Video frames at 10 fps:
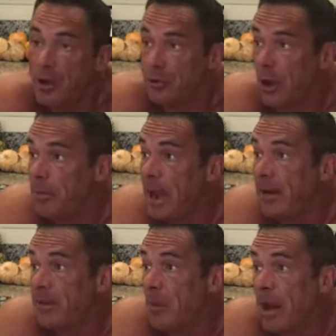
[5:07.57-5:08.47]
Some
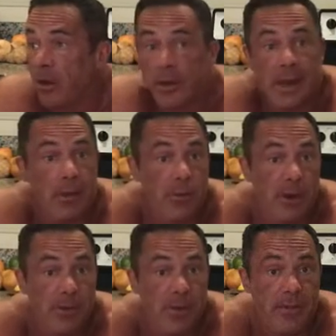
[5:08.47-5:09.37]
days I might only get
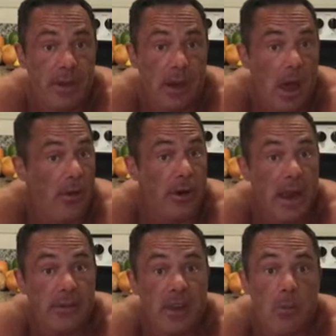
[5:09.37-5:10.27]
350, other
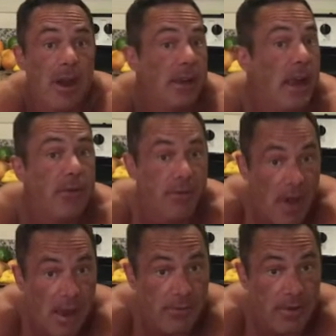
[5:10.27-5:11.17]
days I might get
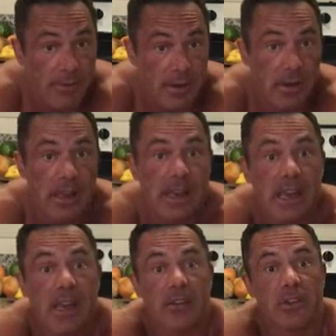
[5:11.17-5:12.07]
550. The
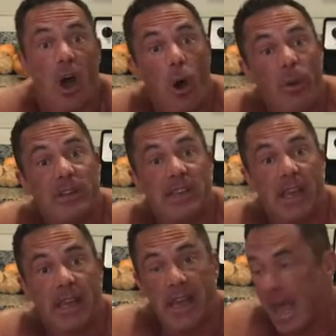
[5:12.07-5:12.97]
key is always
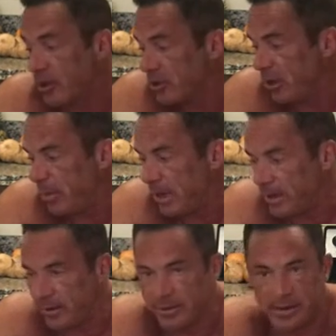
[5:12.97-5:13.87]
taking action and
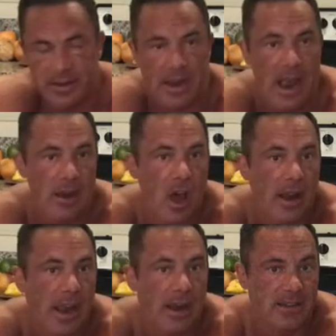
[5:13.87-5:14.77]
being consistent and
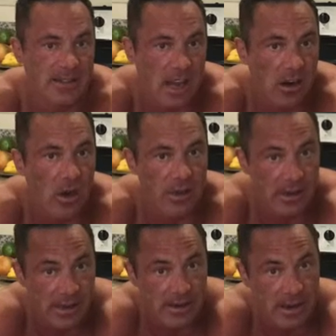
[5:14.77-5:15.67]
not getting stuck on the
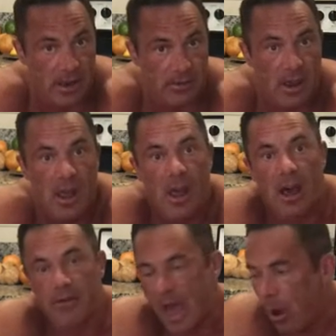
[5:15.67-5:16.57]
details
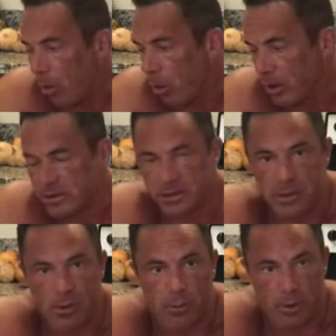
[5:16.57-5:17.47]
of how it works and
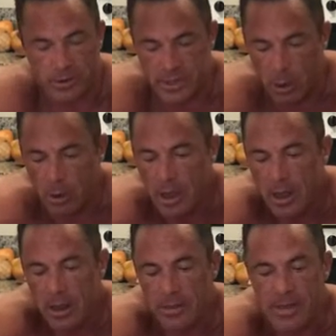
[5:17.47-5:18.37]
so forth. So
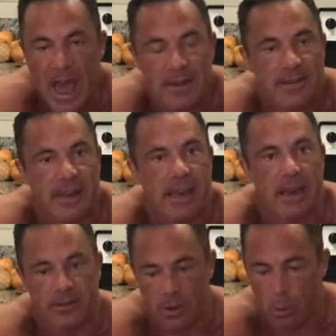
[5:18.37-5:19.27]
that's the
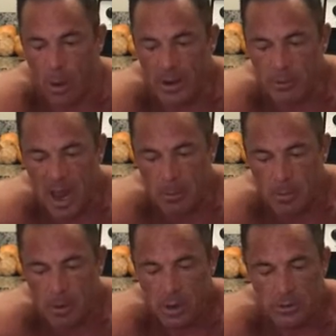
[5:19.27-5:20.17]
key. So 1
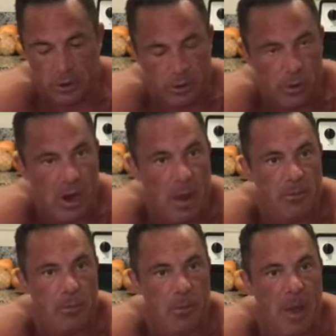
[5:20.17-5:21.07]
gram to 2
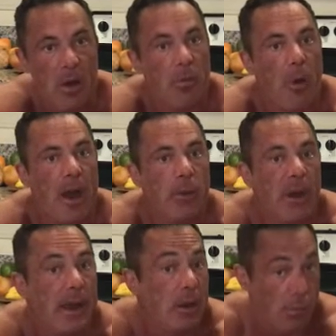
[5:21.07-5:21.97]
grams per pound of body
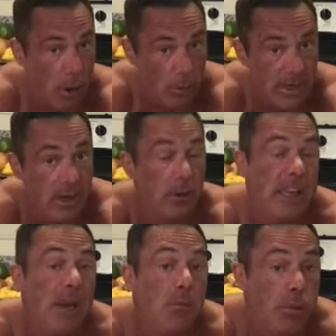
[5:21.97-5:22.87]
weight in protein,
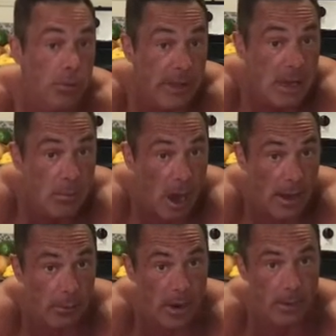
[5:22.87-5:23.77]
lean
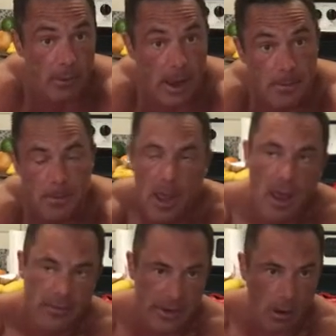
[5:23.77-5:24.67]
body weight, right?
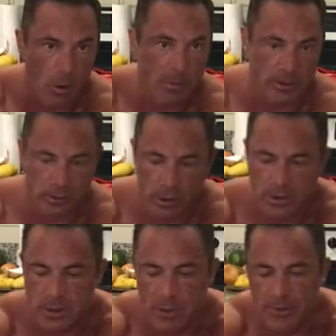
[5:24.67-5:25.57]
See, our oatmeal's
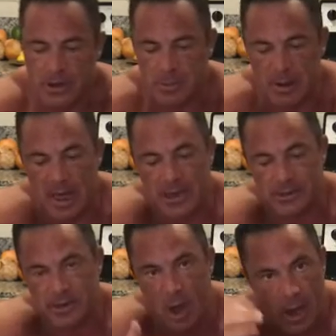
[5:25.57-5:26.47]
cooked, so I'll finish my
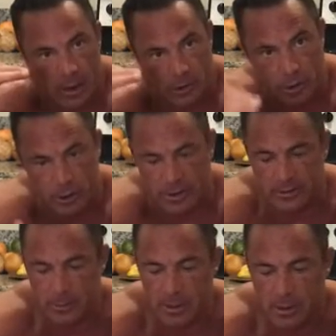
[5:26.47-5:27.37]
last thought and show you
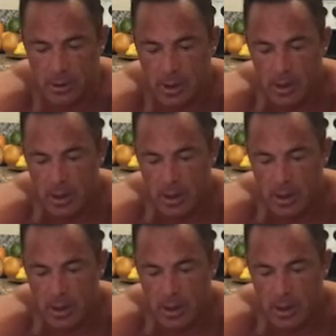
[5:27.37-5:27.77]
this meal.